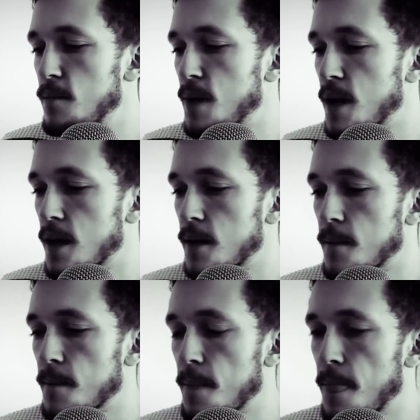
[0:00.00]
But
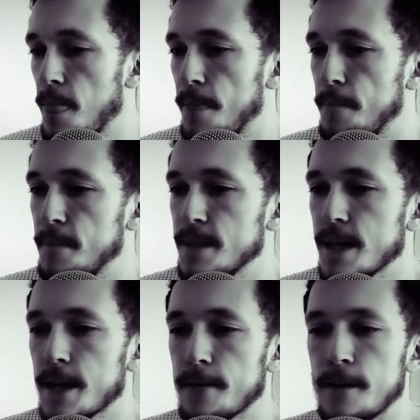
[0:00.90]

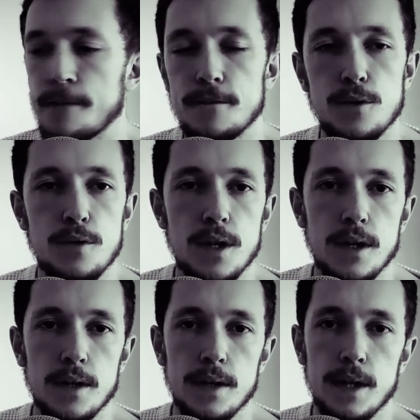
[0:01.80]
yeah, if
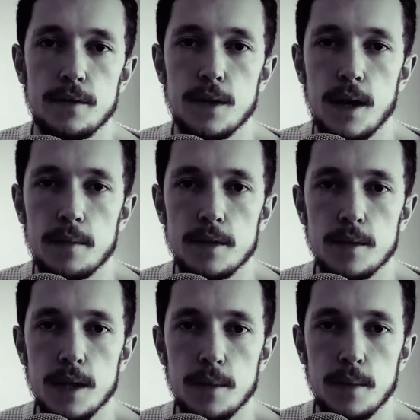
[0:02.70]
you happen to
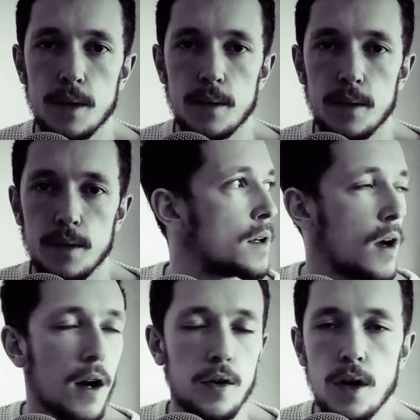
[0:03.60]
be a
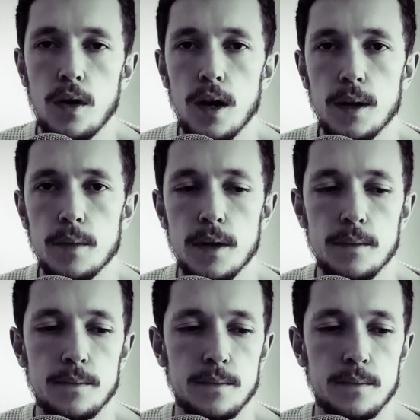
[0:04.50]
guy or a girl like me,